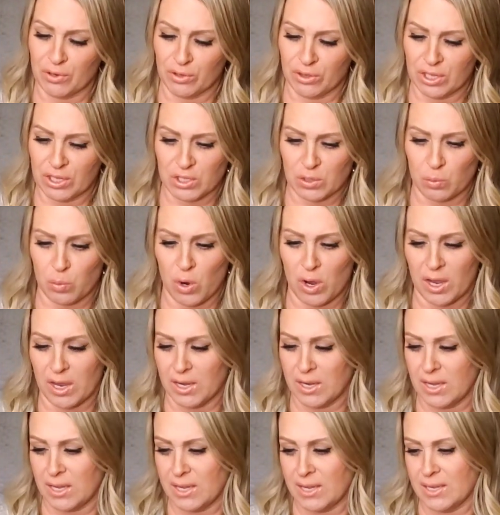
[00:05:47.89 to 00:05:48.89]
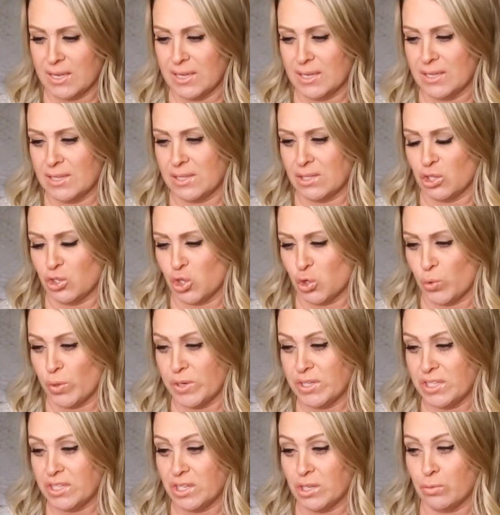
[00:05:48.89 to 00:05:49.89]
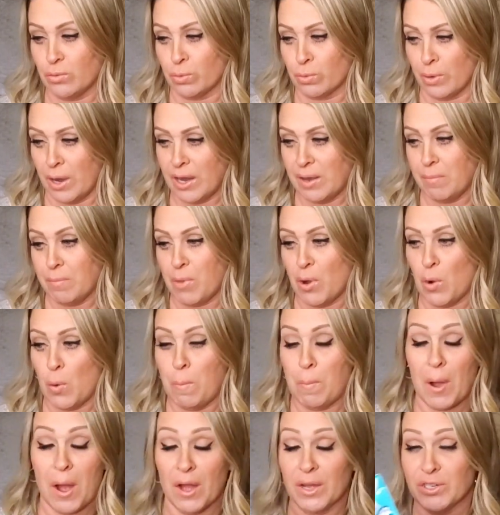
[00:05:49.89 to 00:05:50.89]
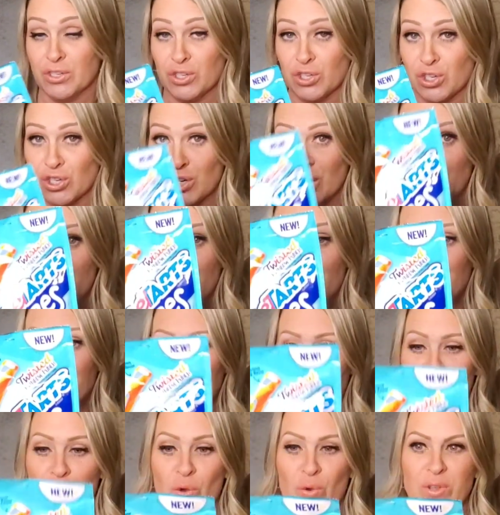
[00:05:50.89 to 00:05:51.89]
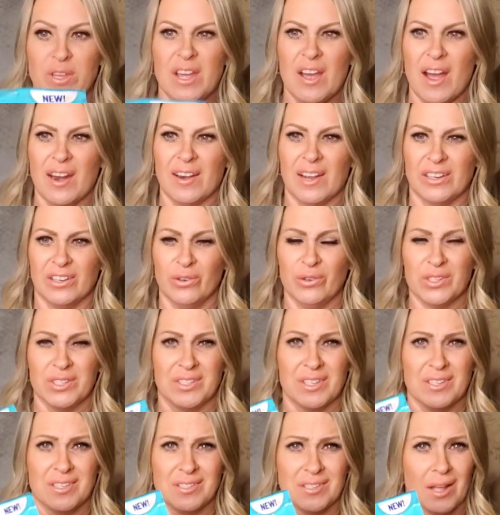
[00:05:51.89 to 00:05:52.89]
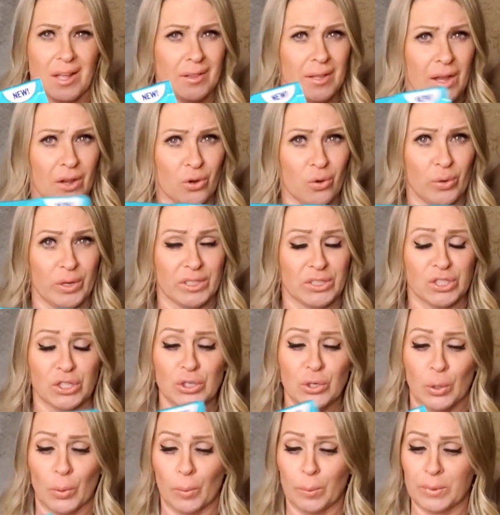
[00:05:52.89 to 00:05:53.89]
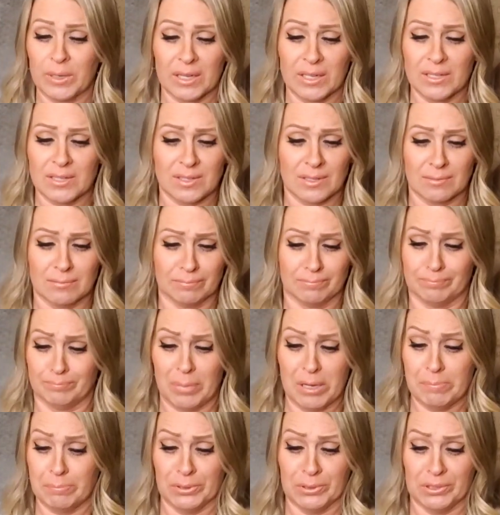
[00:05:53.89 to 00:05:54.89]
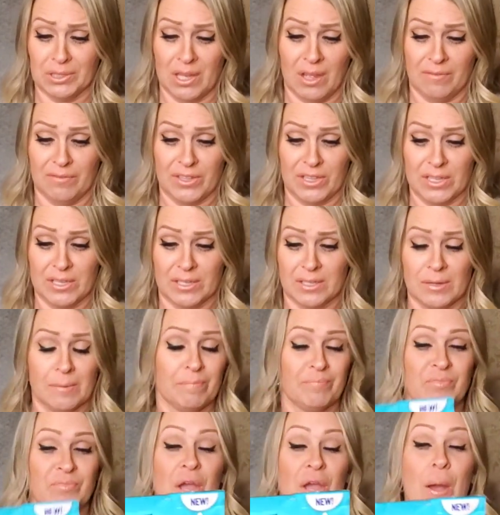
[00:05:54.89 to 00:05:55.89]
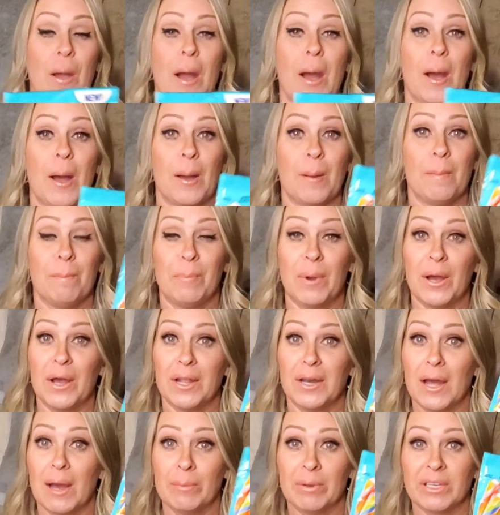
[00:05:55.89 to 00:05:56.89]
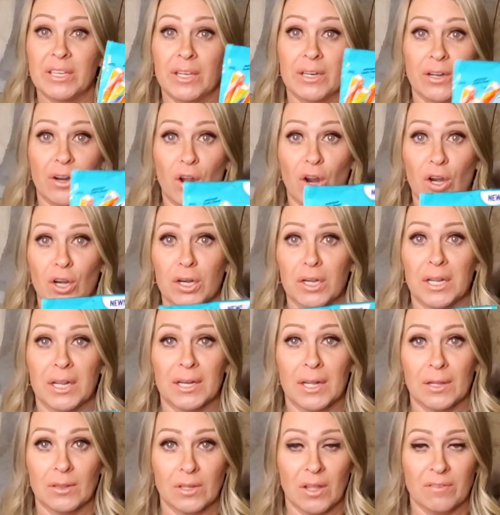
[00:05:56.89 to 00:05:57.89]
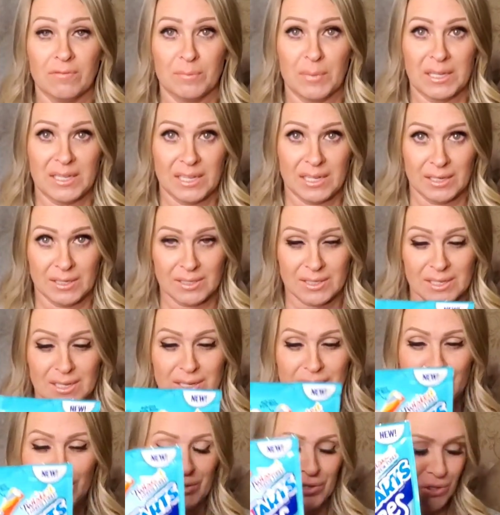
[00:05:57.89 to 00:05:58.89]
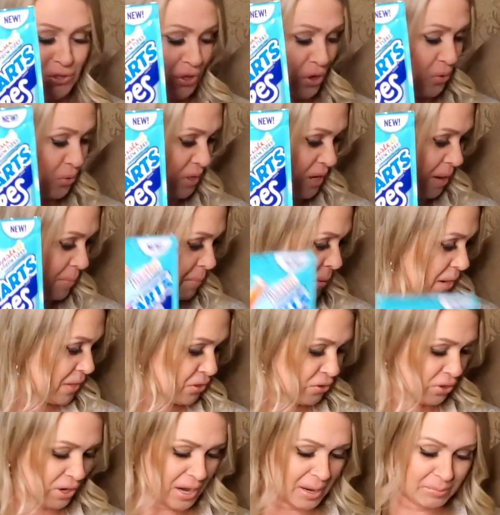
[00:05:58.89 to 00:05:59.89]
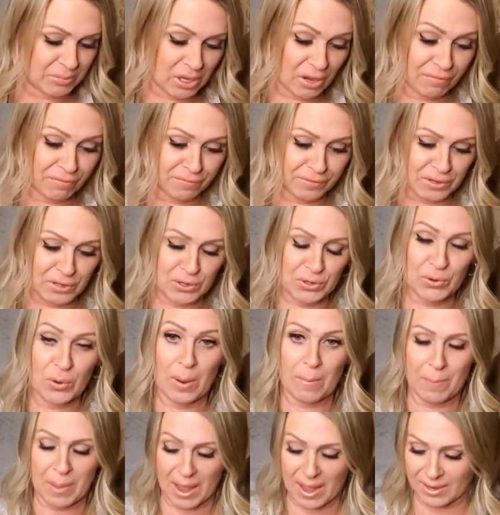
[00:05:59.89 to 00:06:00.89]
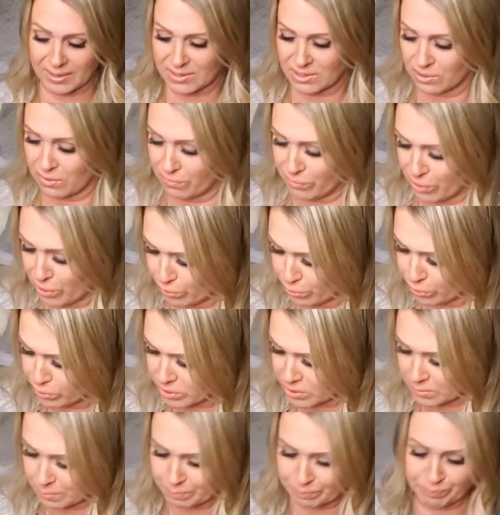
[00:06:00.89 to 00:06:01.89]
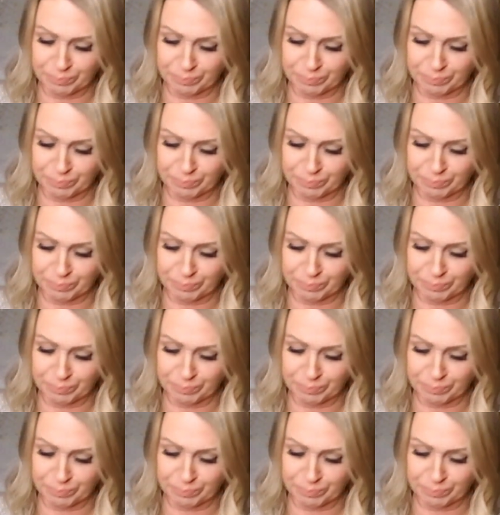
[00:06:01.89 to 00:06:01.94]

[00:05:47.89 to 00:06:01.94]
This one is the Twisted Rainbow Punch. So yeah, and I notice these sell out quick too. Kids and people love these. But I'm a kid at heart and I love my candy. And so, yeah, I grabbed a few bags of those.